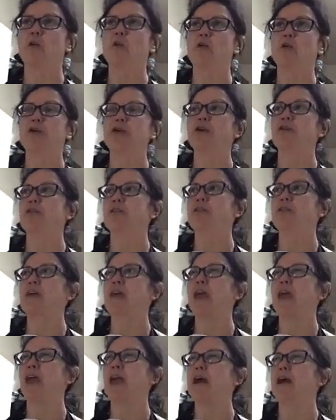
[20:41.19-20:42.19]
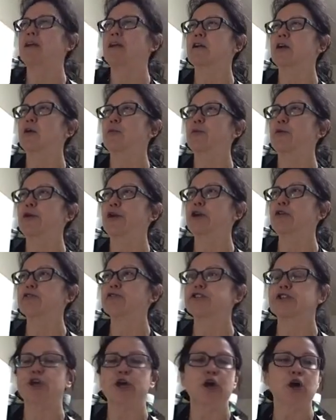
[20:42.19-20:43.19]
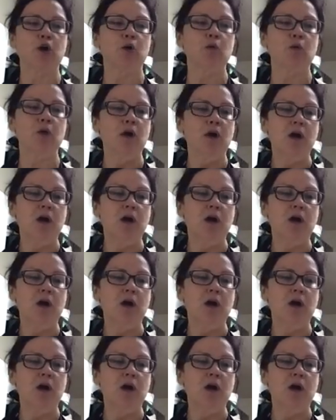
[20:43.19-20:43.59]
oil that they had a couple years ago